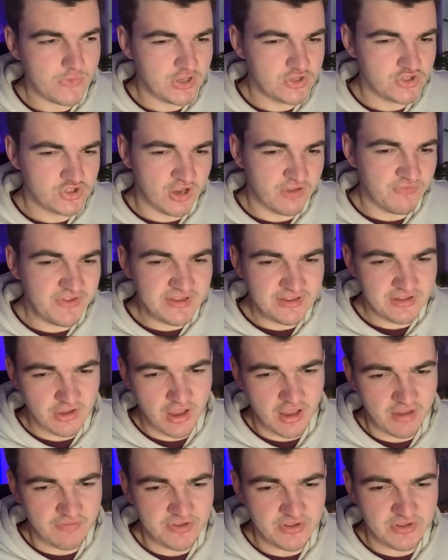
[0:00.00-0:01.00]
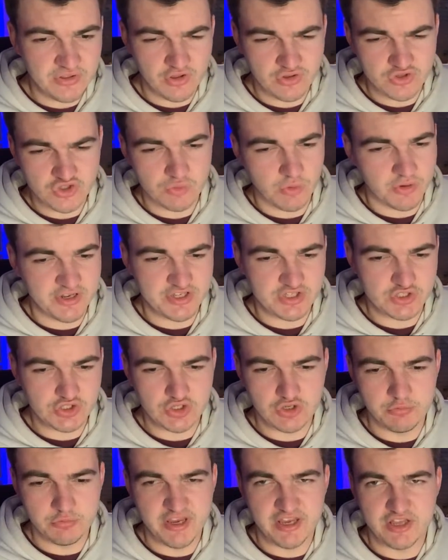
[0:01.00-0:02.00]
So I think the squad is
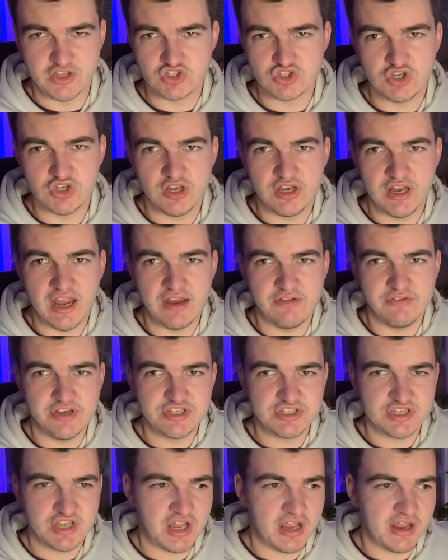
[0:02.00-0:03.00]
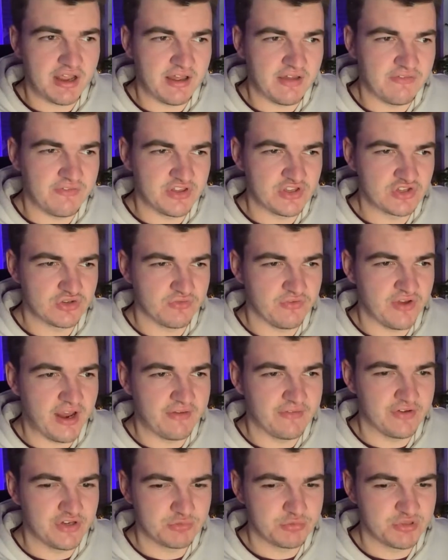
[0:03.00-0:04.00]
too big in certain areas. I think there's other
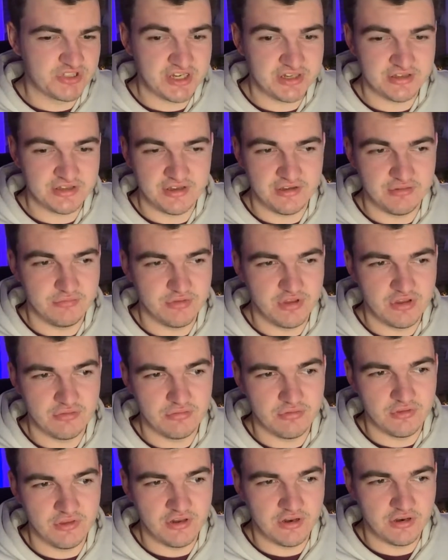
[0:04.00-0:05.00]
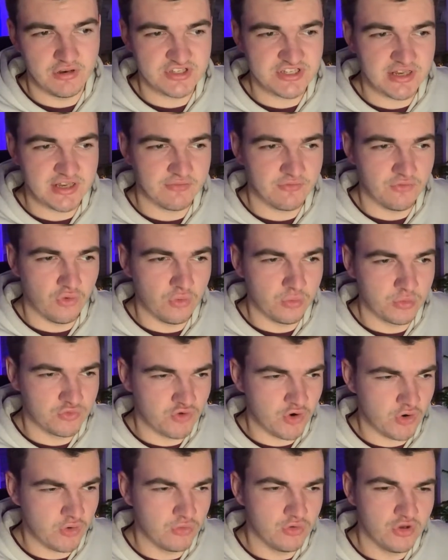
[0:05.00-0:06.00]
areas, particularly the centre forward
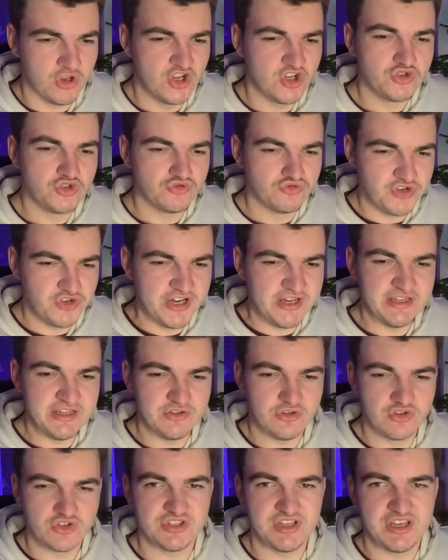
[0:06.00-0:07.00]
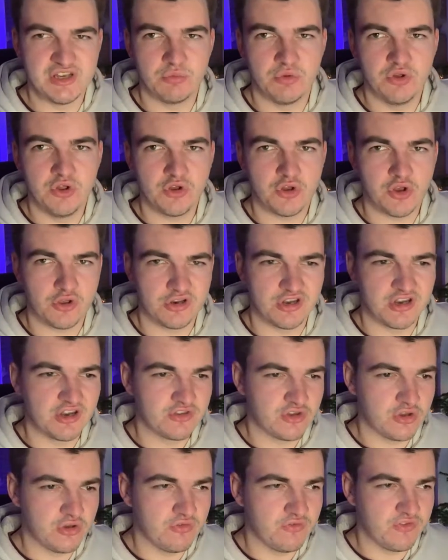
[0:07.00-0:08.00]
role, really does need work on, and I
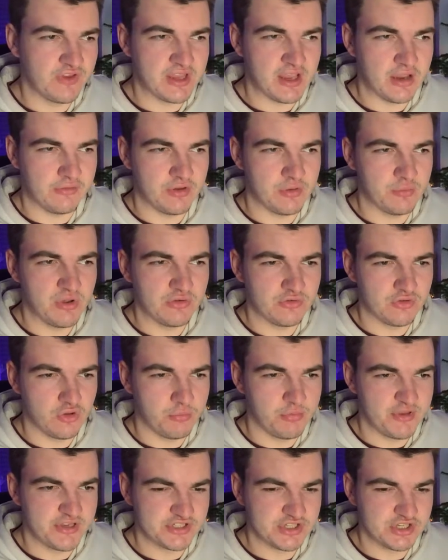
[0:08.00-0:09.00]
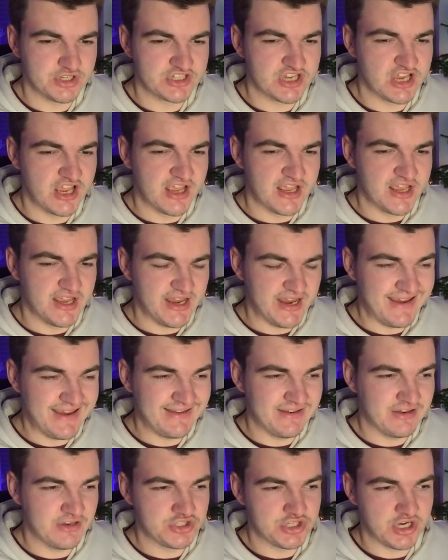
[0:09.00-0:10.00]
do think County will do business
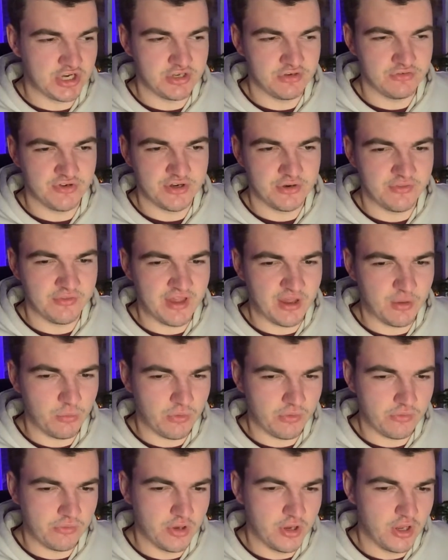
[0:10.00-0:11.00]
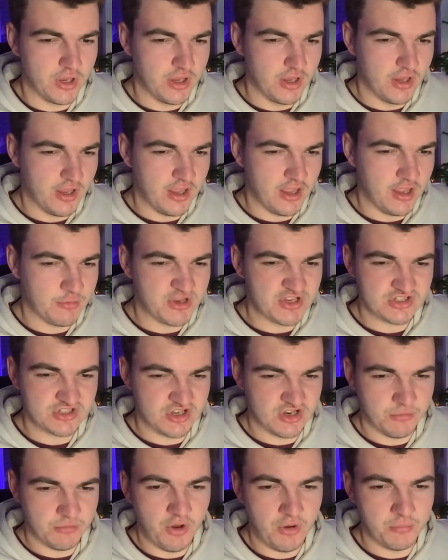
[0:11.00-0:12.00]
in January on that one, because at
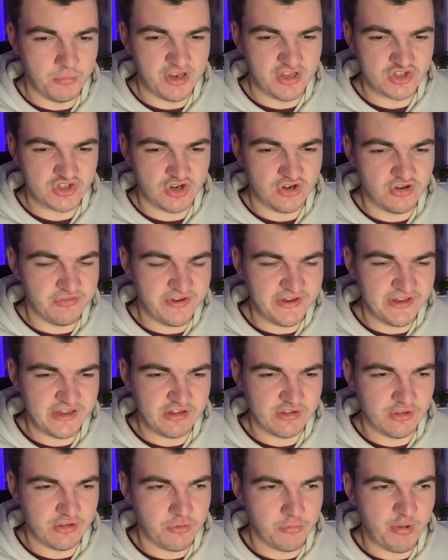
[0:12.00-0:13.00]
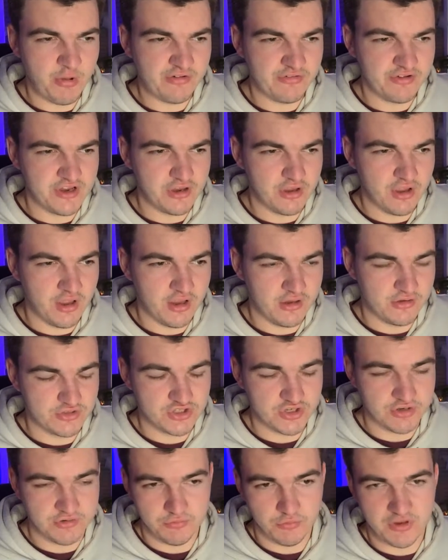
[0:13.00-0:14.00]
the moment it's only really
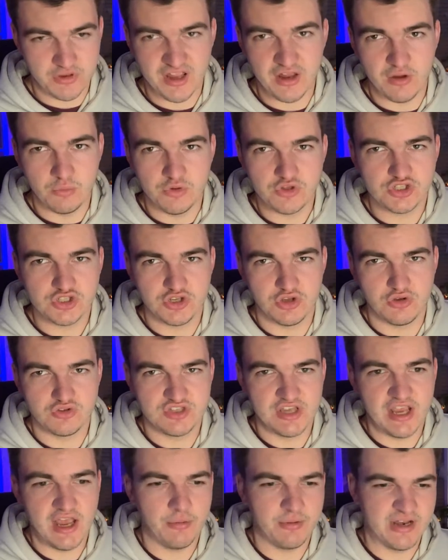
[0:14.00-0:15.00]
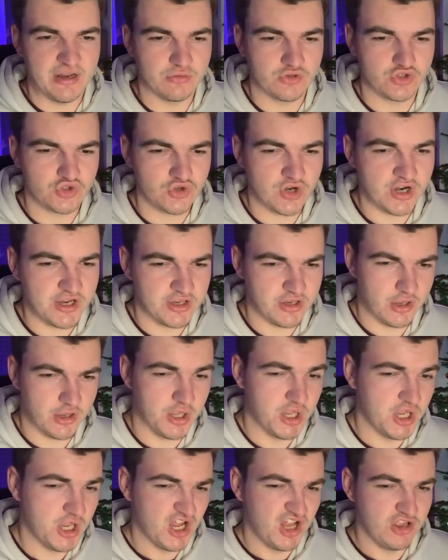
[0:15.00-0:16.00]
Cal Wotton who's the out and out striker.
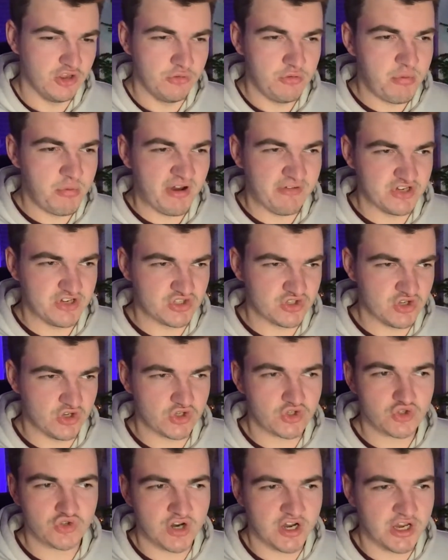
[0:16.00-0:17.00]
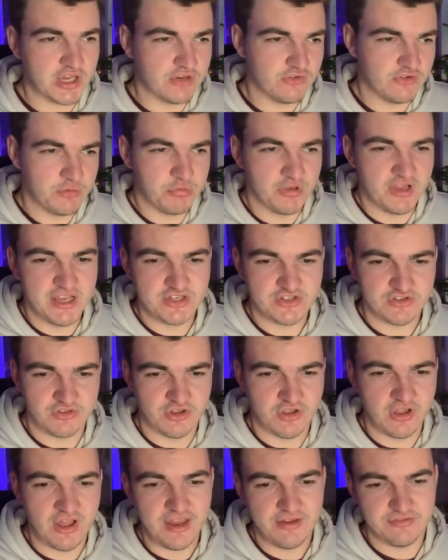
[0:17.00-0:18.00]
Louis Barry's not a striker; he plays on the
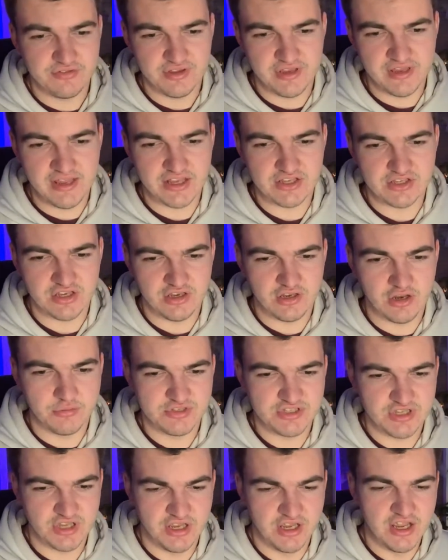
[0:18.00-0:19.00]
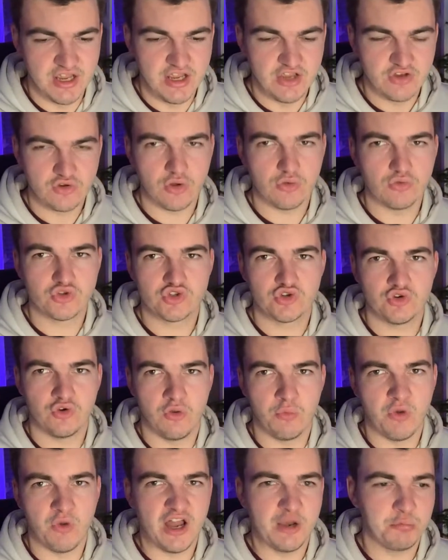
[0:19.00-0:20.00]
left. He's a goal
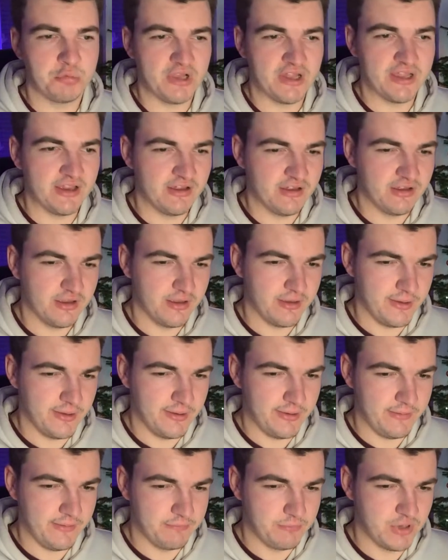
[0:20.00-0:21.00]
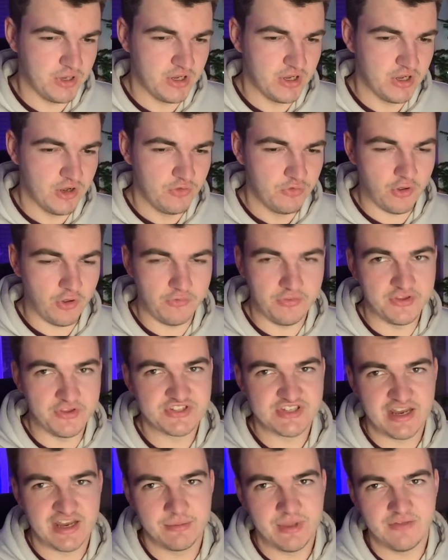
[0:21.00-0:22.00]
scoring wide player, not on the
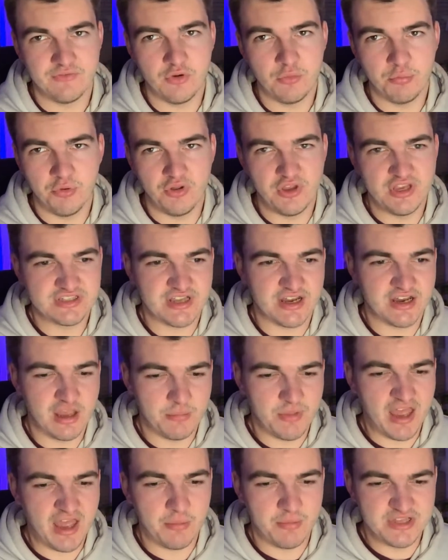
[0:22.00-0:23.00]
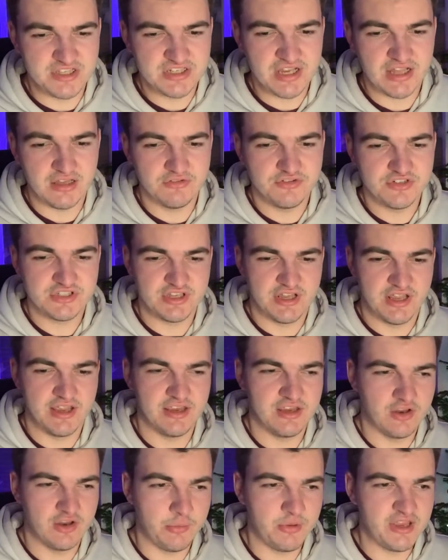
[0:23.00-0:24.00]
same level, but it's like a Mohamed Salah, isn't
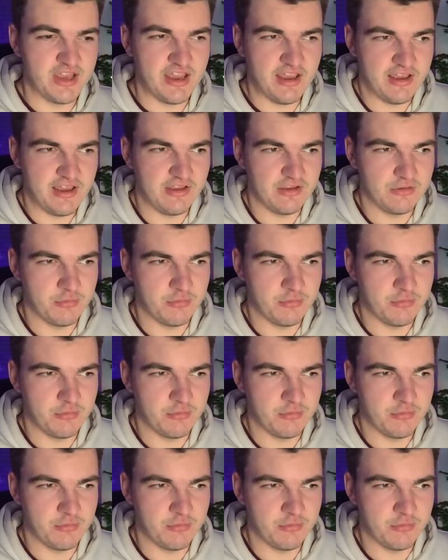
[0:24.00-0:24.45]
it?